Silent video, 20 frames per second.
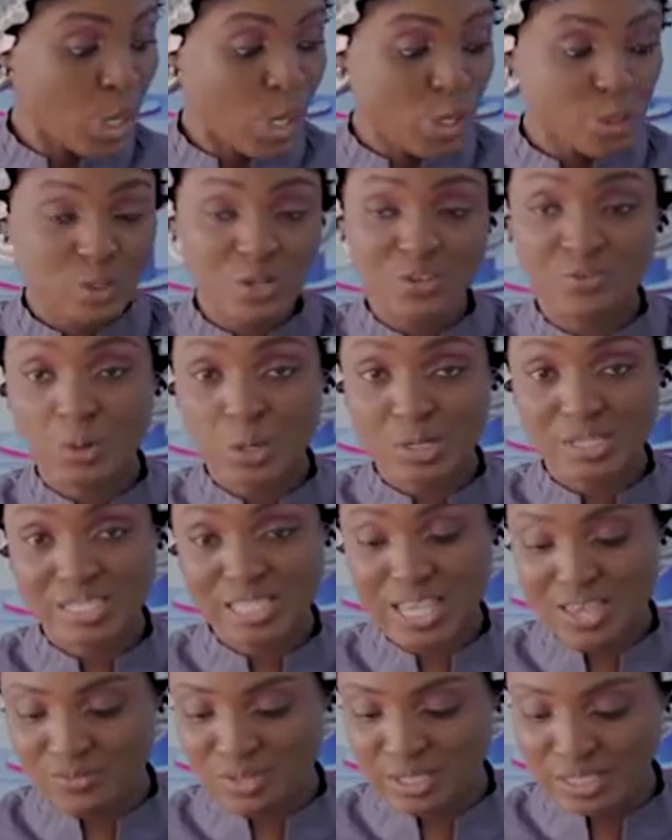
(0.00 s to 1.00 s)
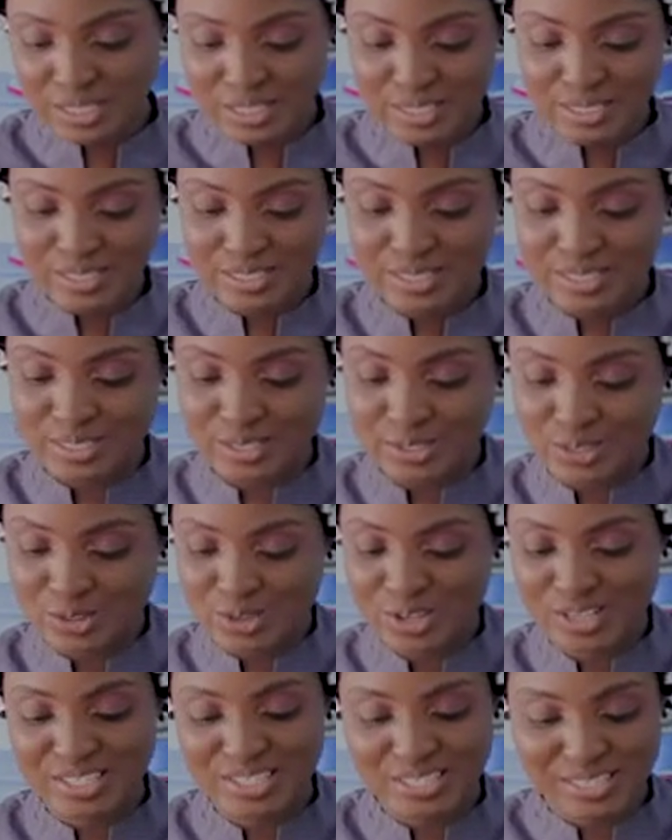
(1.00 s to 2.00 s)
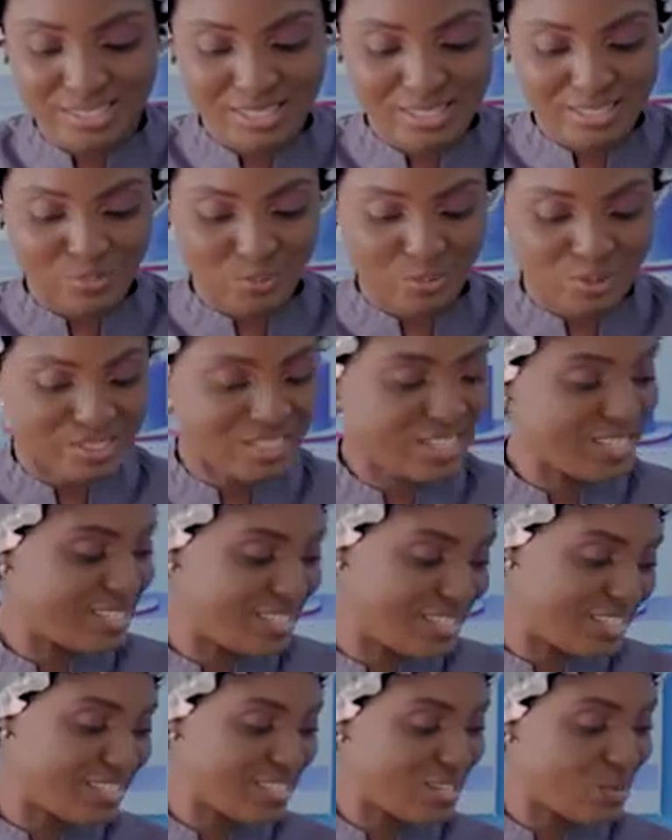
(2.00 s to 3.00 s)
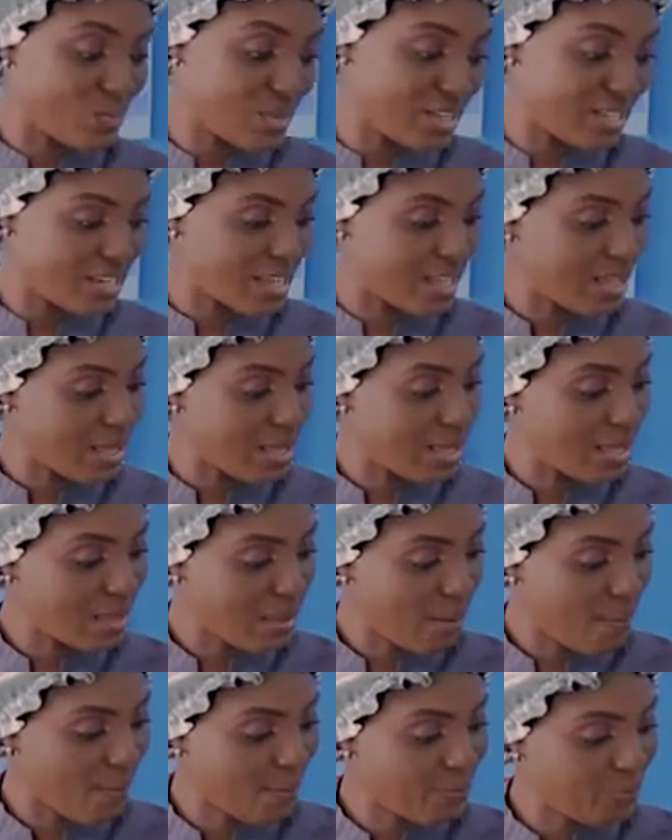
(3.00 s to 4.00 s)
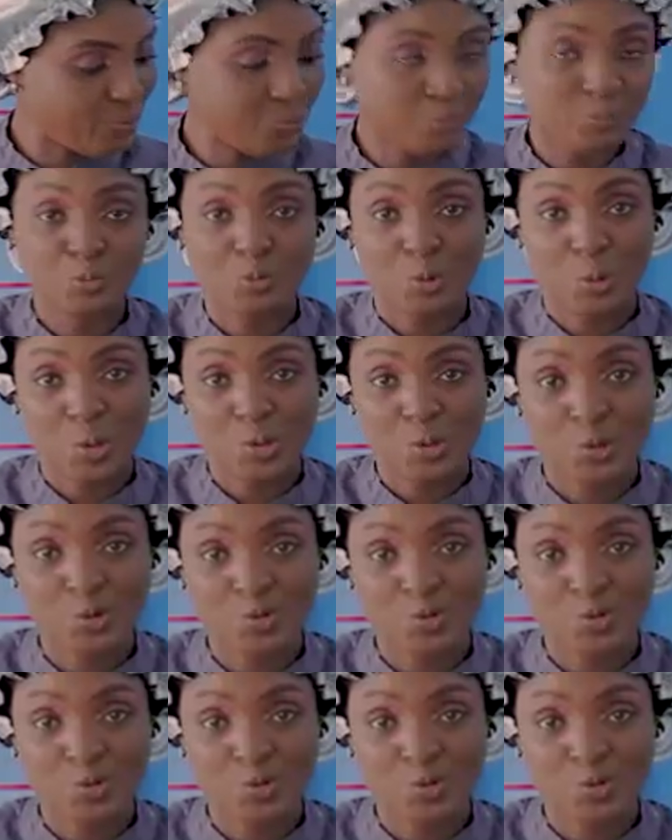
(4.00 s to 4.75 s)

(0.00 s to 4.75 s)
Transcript: So of course, serving it, you just present it in a way that your